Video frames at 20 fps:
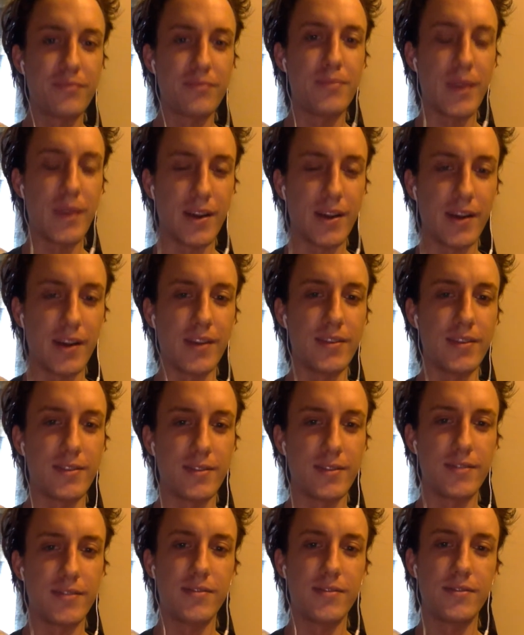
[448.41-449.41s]

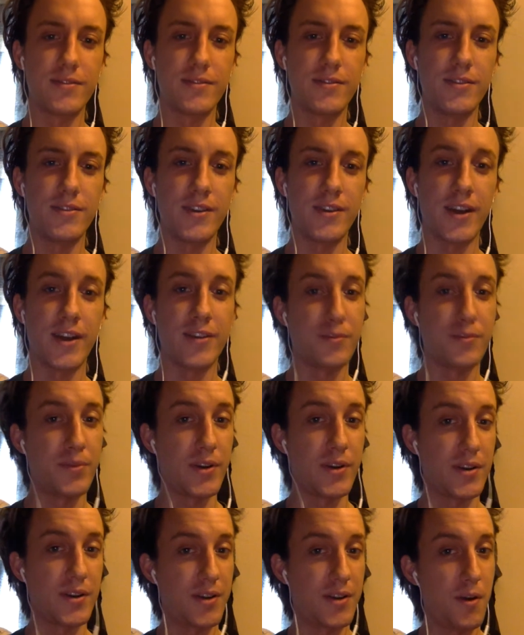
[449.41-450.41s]
because you guys are
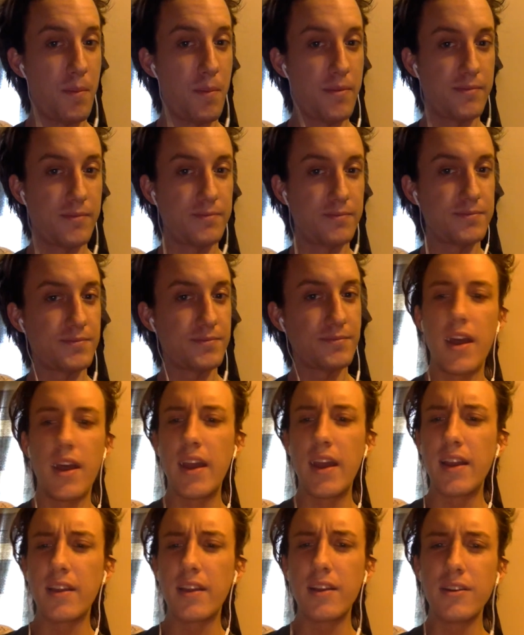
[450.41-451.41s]
pretty dope.
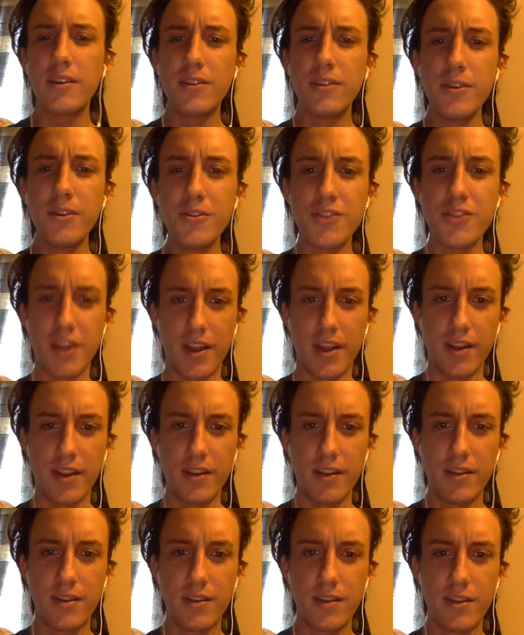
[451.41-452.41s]
And in
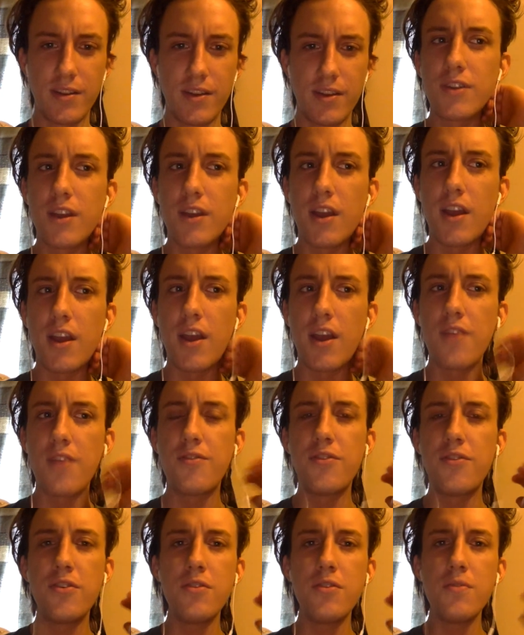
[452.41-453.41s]
conclusion, if
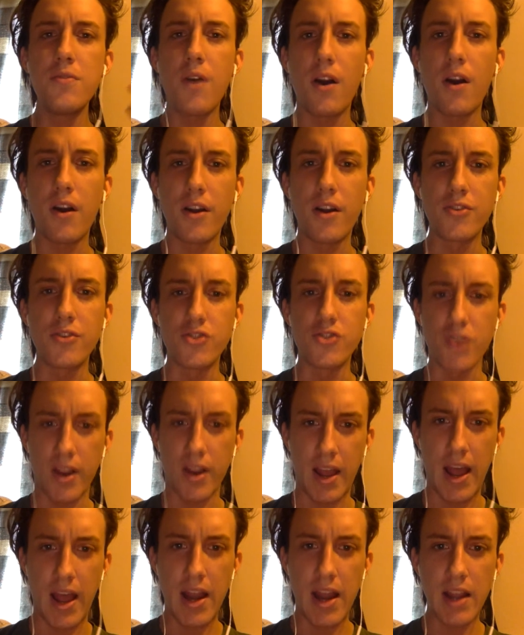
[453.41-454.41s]
you are a drug
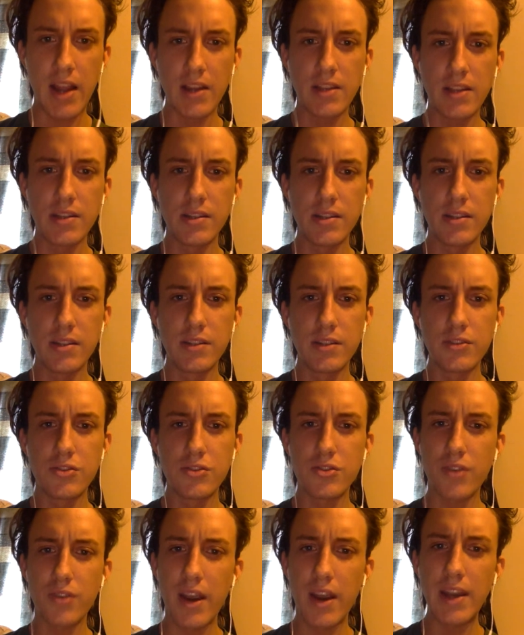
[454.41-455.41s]
addict
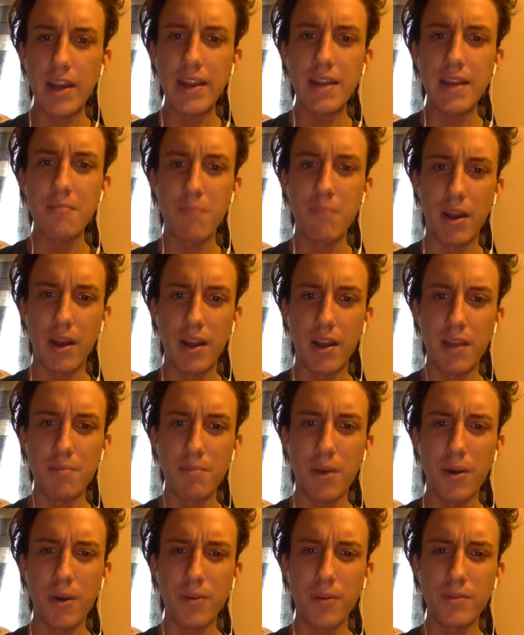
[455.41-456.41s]
trying to get money
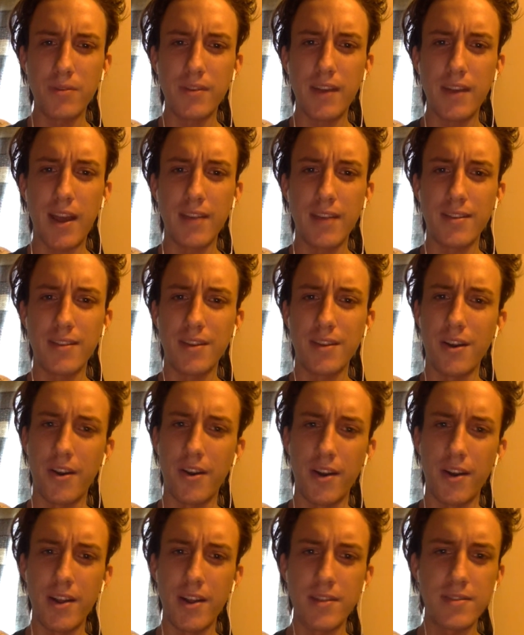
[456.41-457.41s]
posing as an
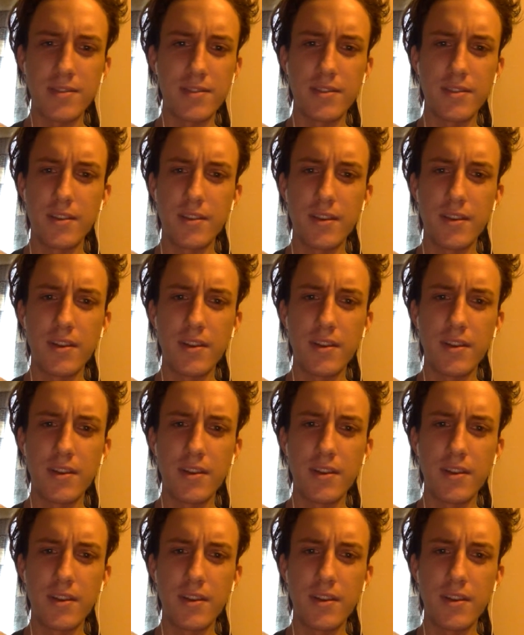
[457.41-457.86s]
artist,